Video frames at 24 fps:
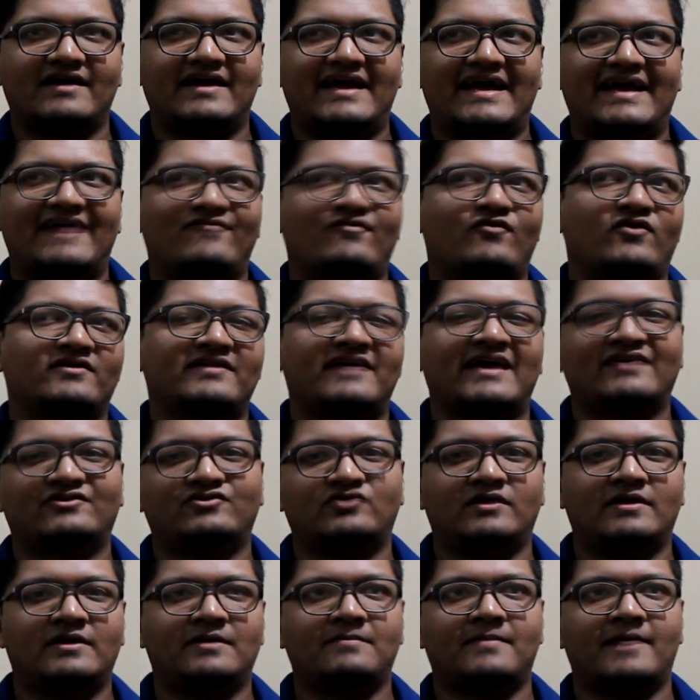it was
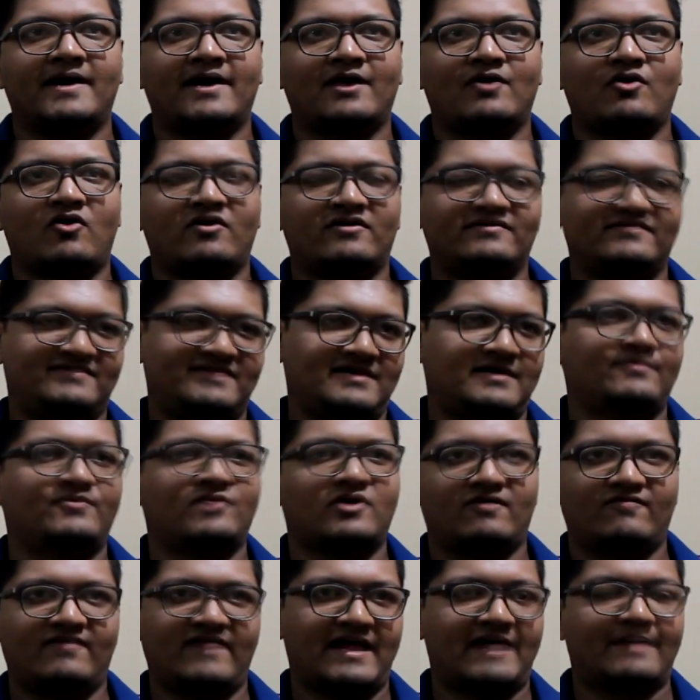actually my concept
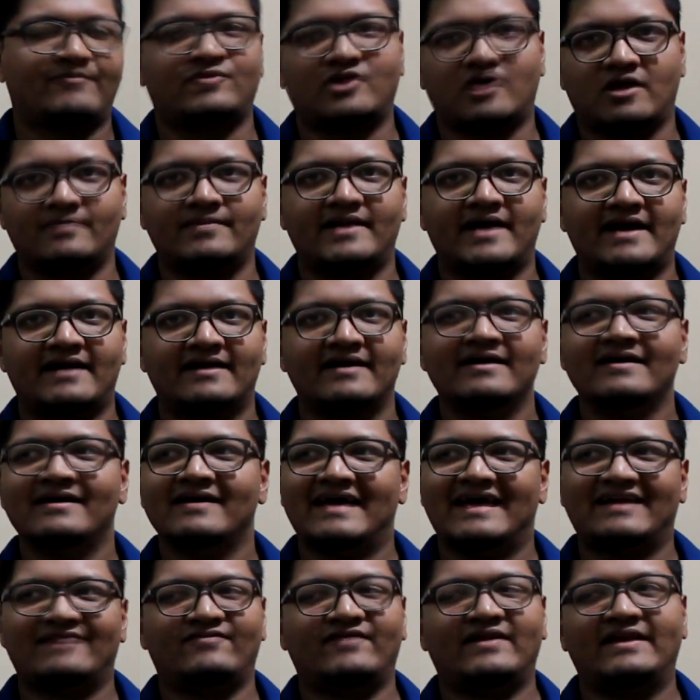of laptop that
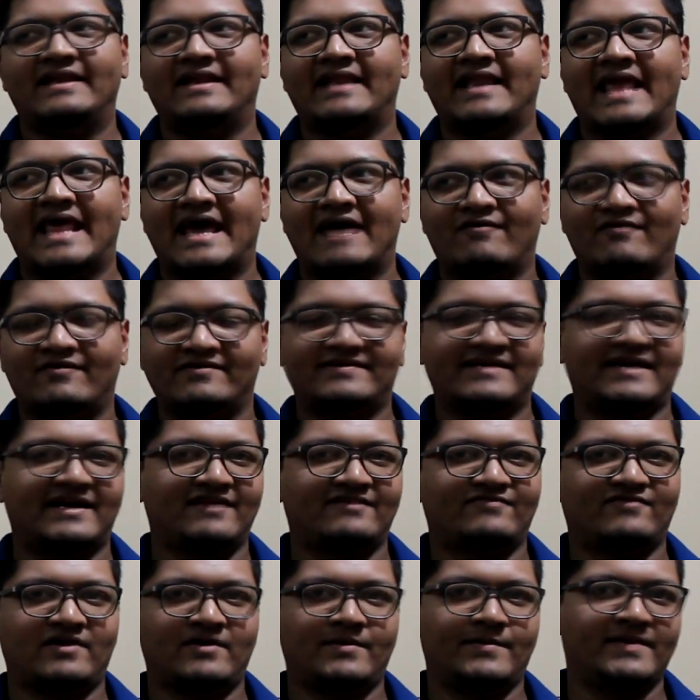it will never
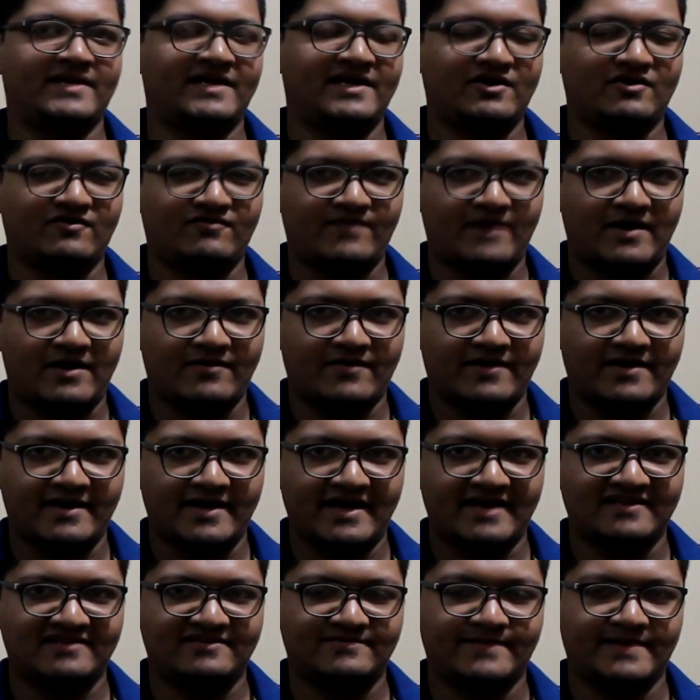satisfy my need of power
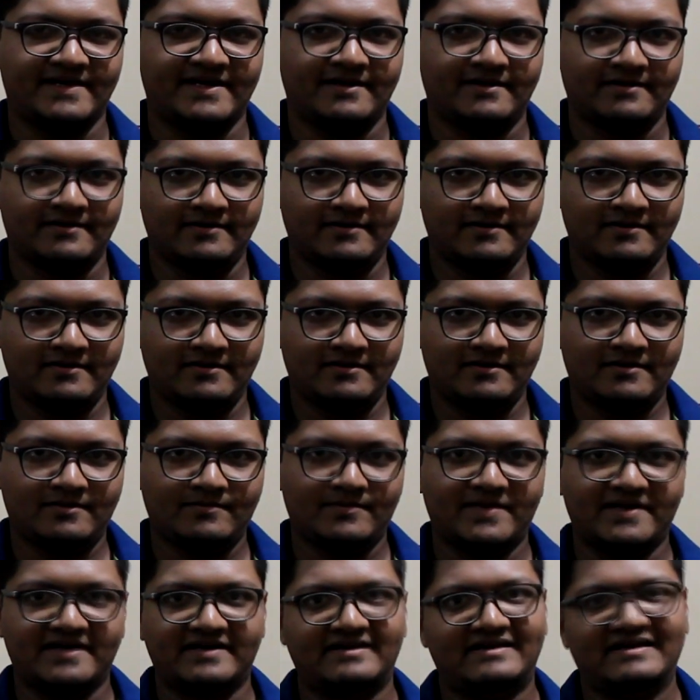and speed,
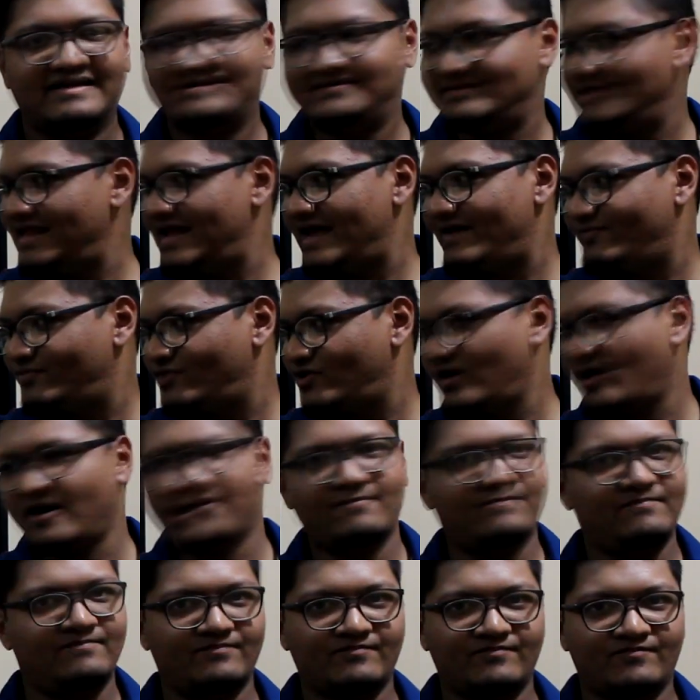but this
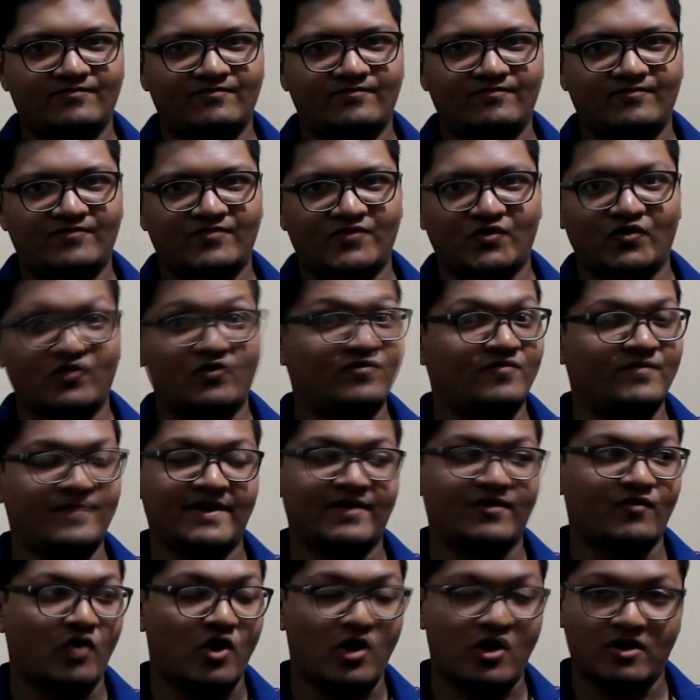laptop proved me
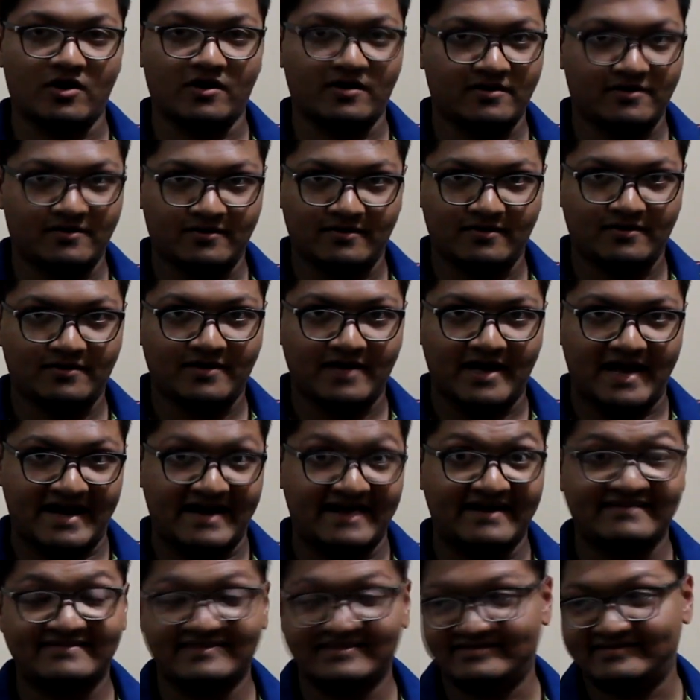wrong. And
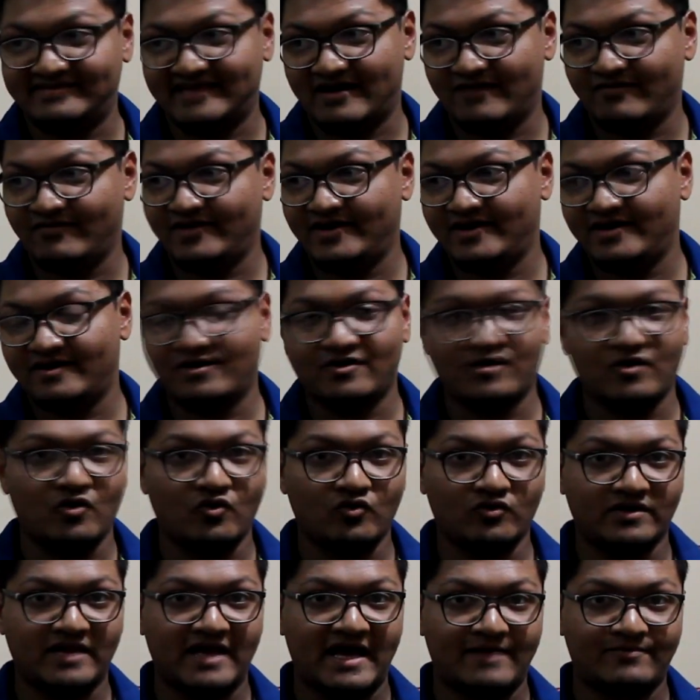it's a
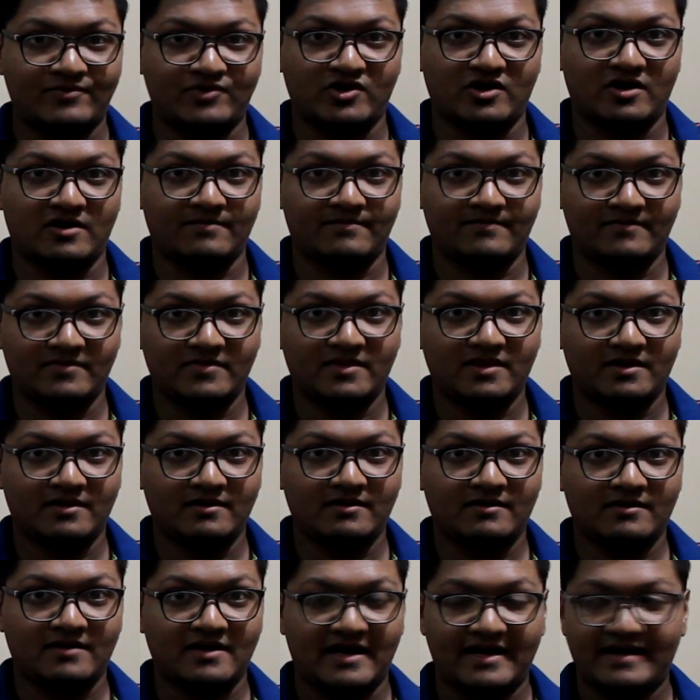7-year-old laptop.
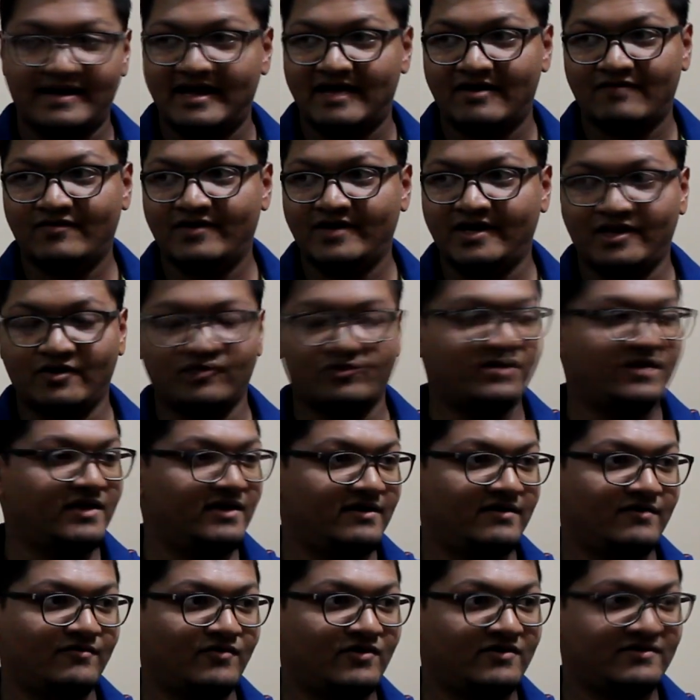I never knew
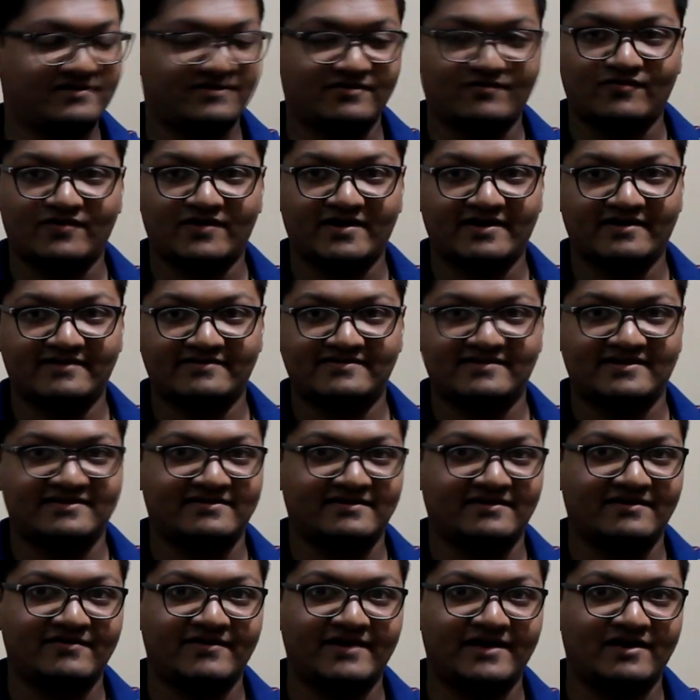there was a
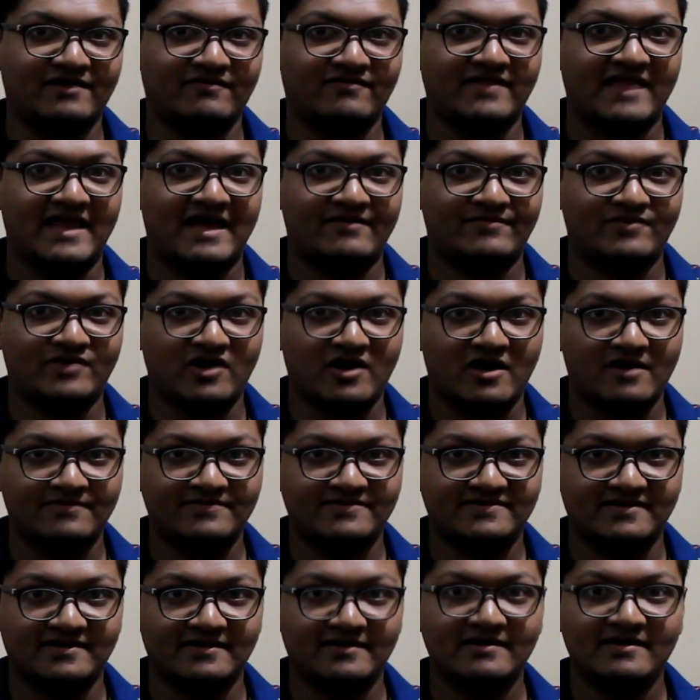workstation grade of
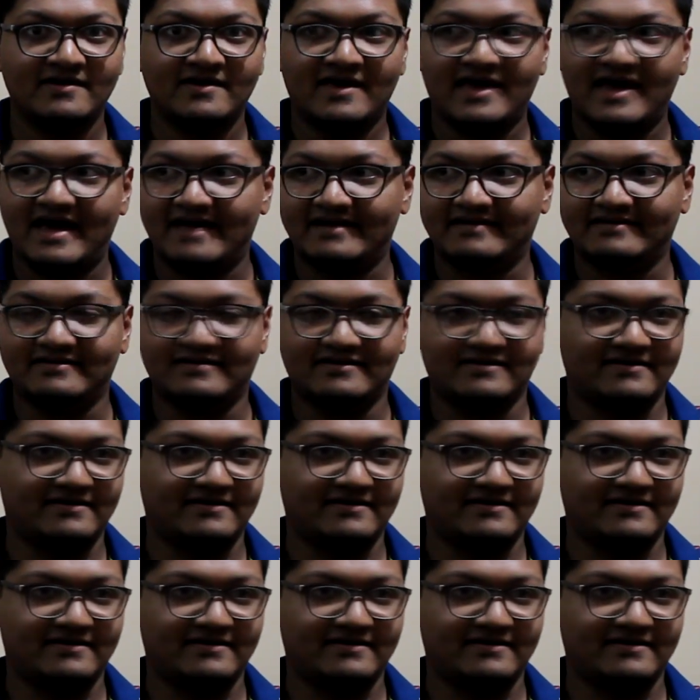laptops, and